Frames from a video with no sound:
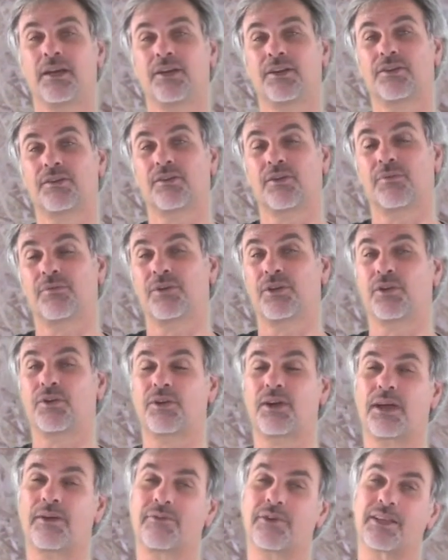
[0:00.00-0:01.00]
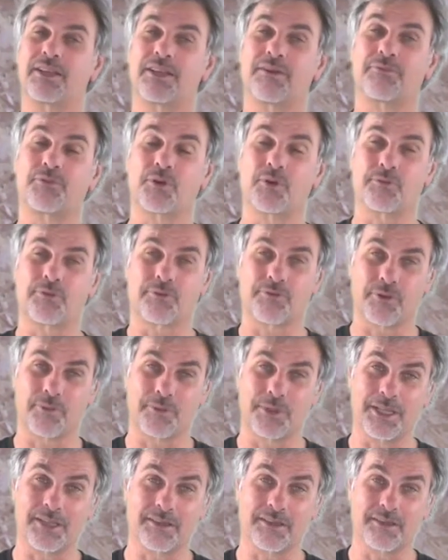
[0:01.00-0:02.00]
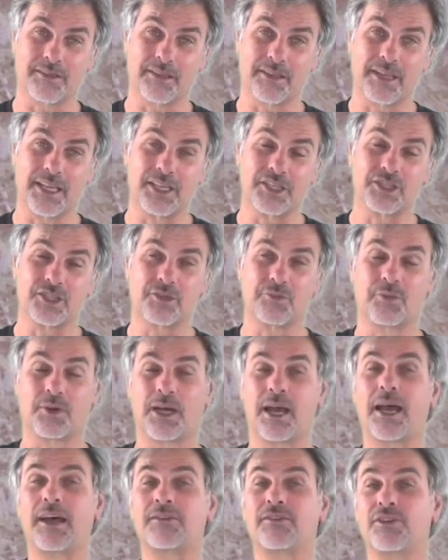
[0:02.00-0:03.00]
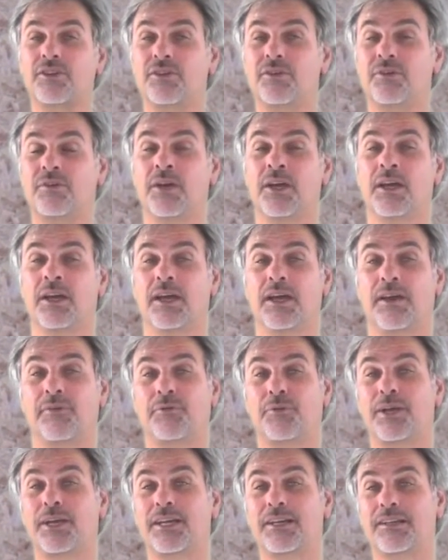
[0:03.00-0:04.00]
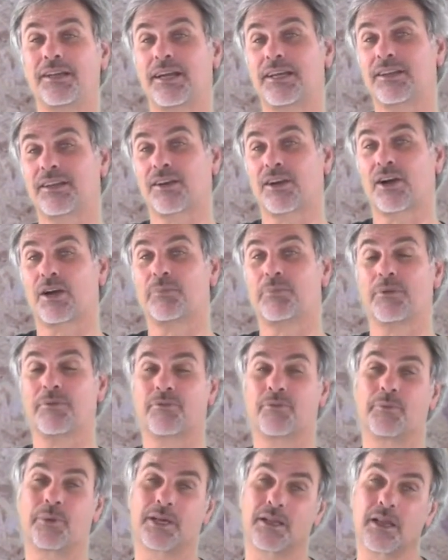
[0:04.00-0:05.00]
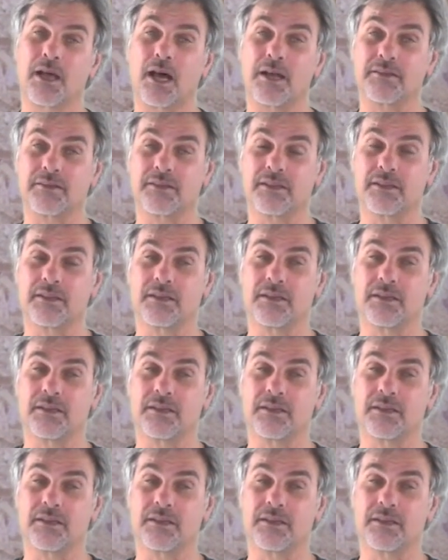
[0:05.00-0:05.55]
So if you don't have any left over from the installation, we'll ask you if we could take the carpet from a closet.